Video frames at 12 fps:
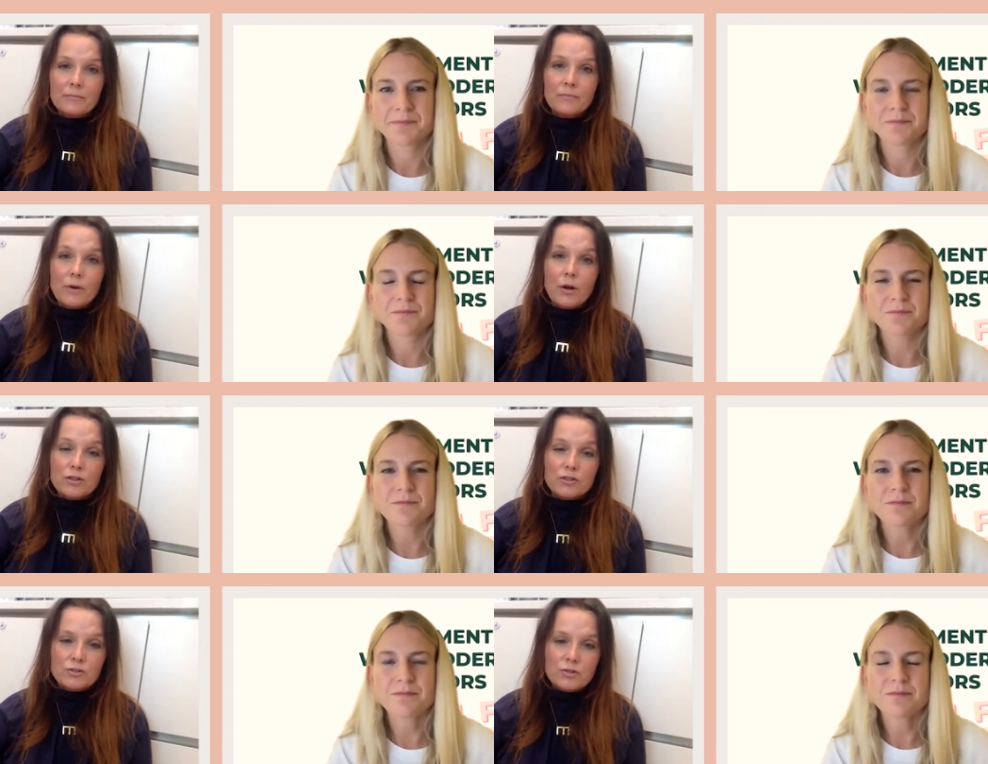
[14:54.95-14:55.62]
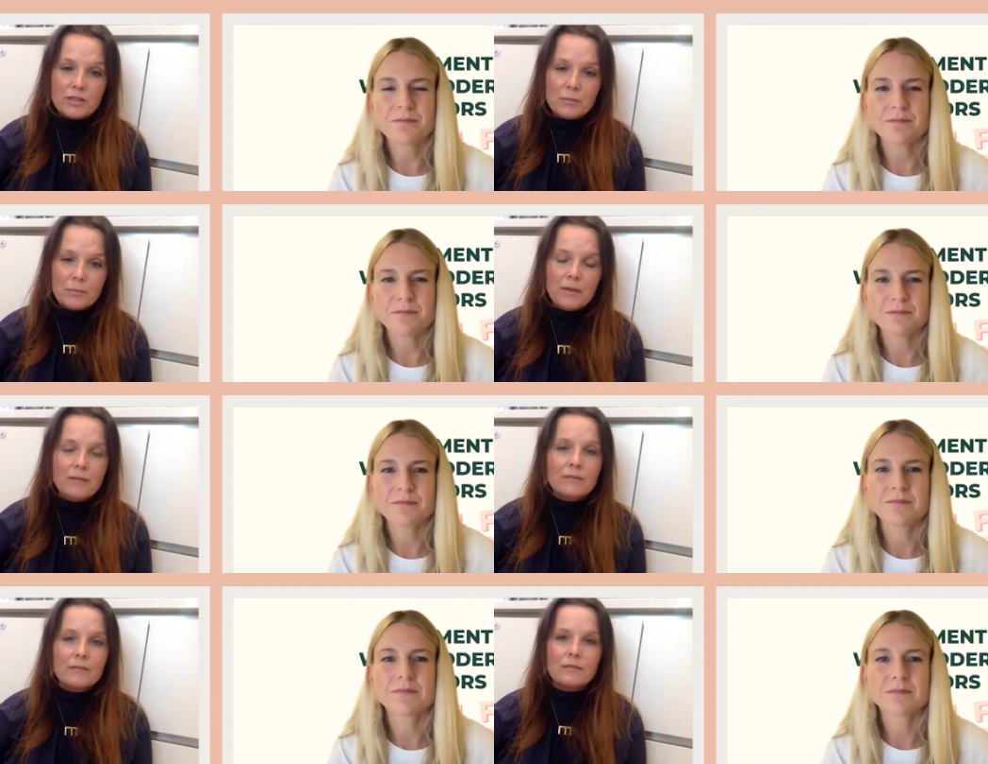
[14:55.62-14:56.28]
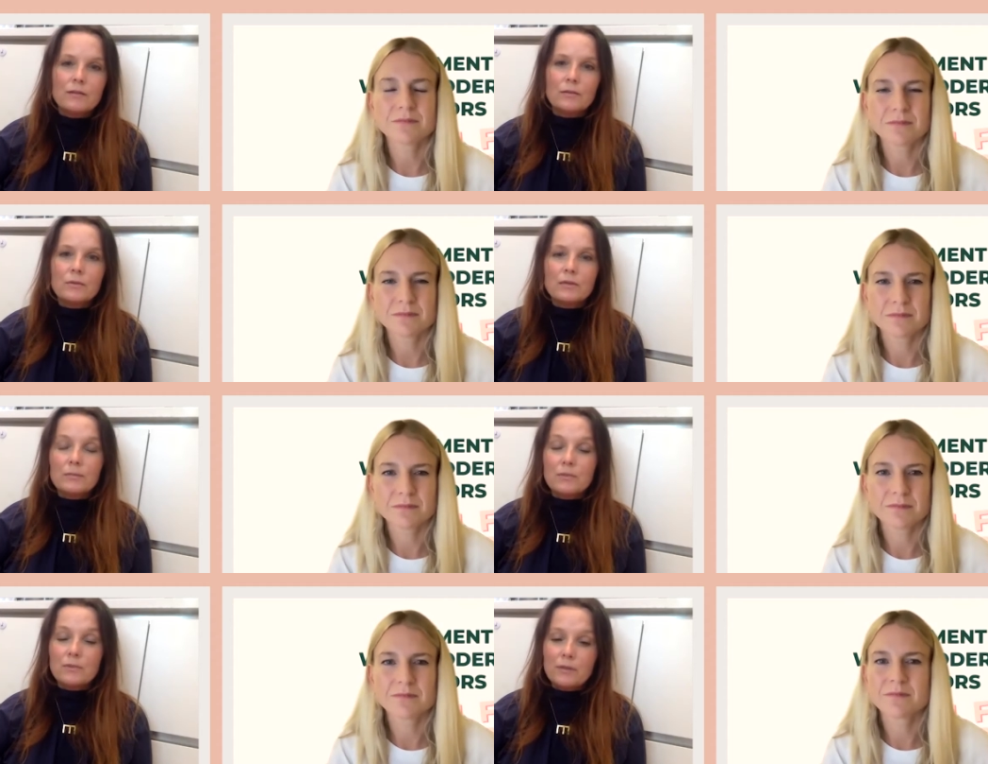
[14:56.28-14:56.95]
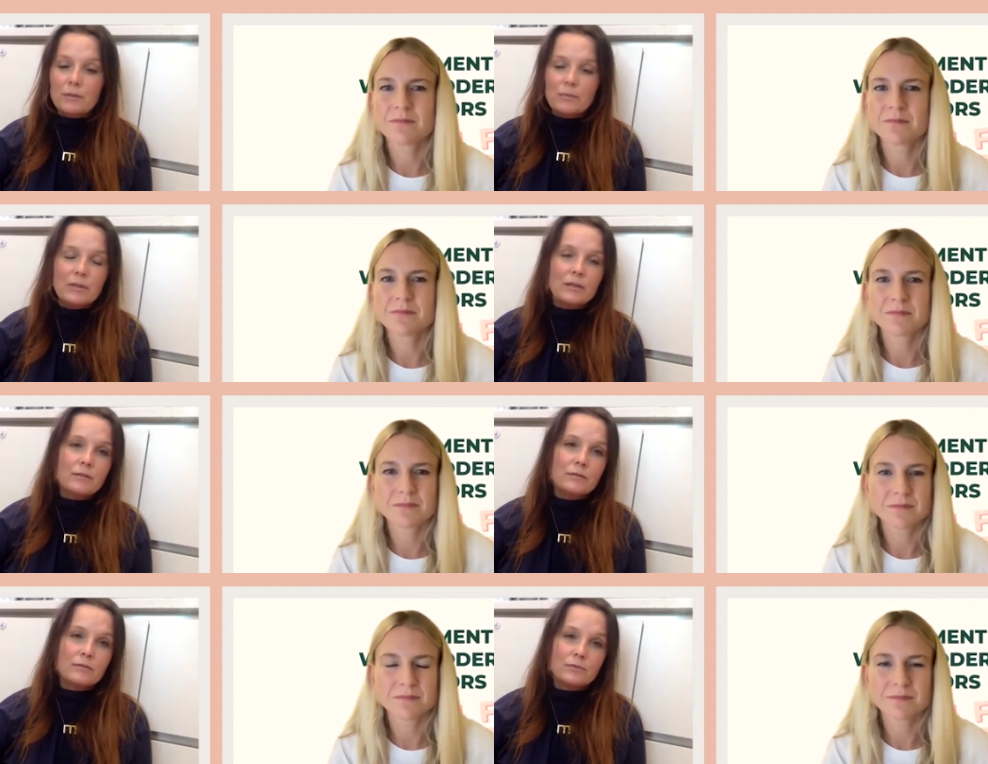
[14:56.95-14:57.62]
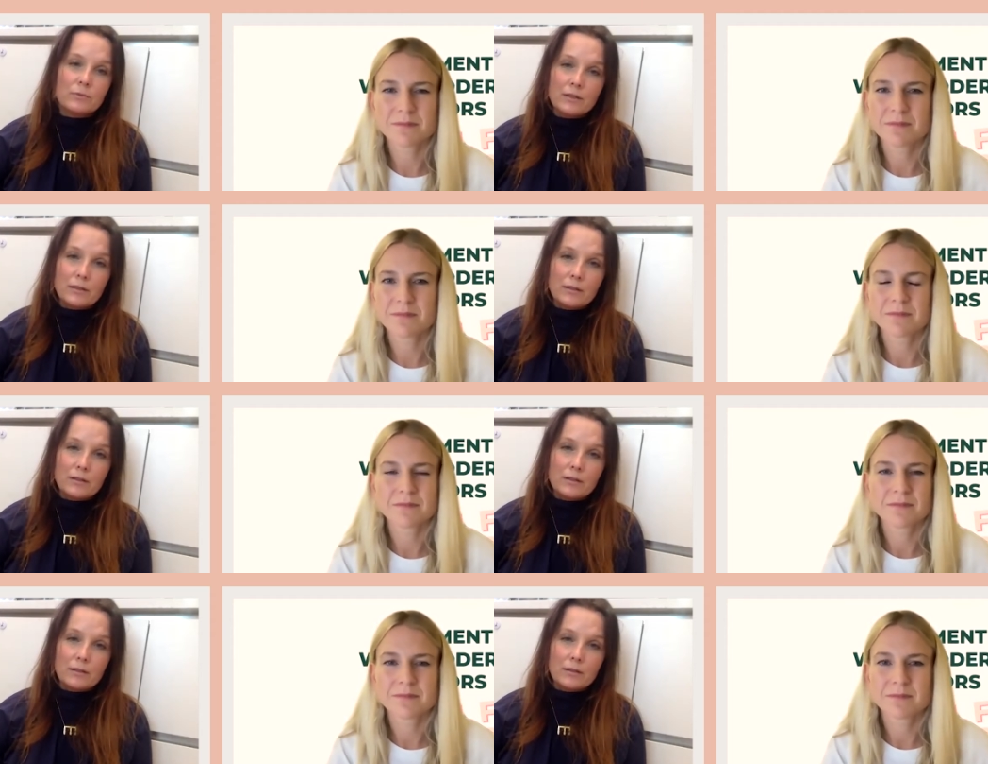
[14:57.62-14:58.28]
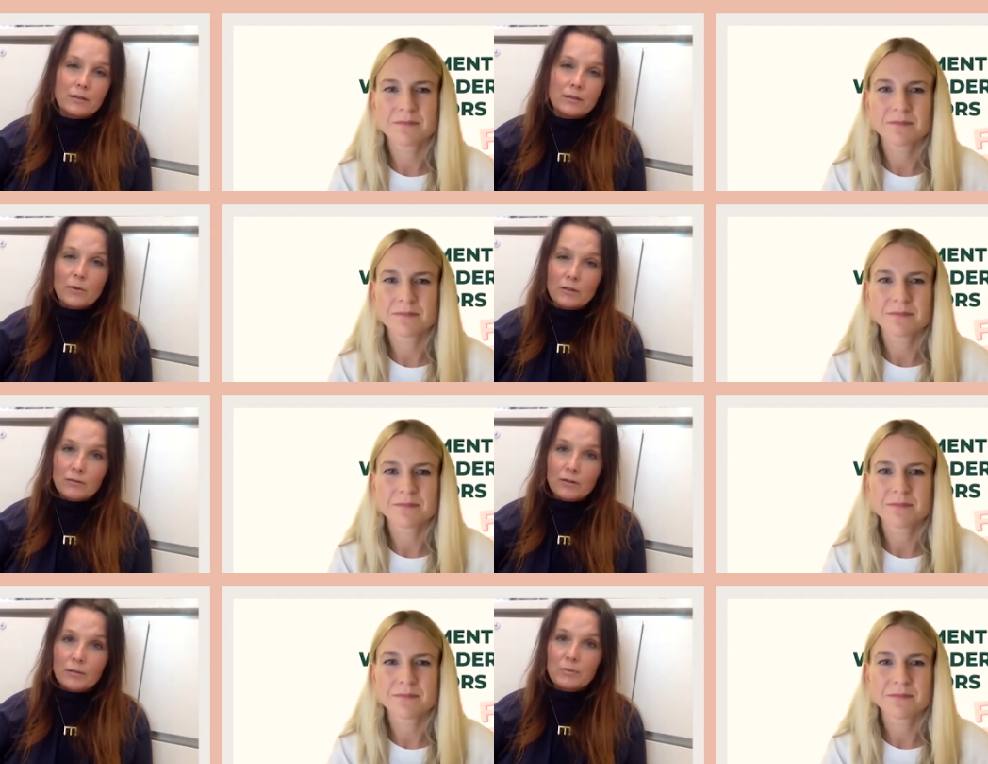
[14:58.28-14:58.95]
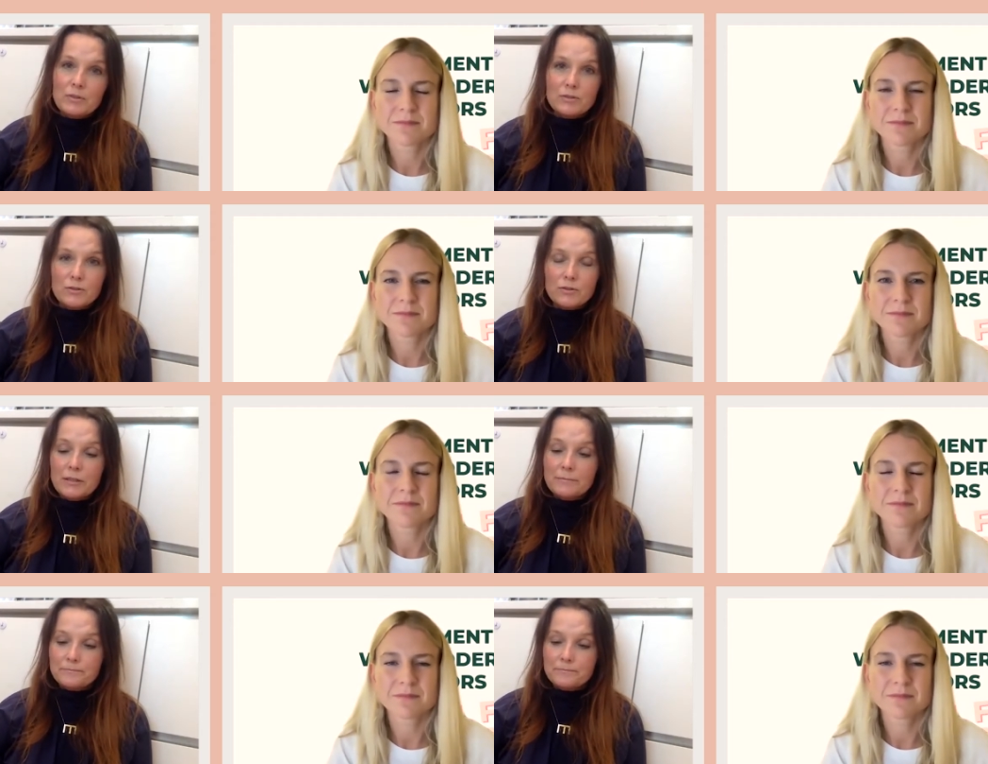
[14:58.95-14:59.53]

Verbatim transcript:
Speaker 1: harsh treatments, you know, with chemotherapy or radio, radiotherapy surgery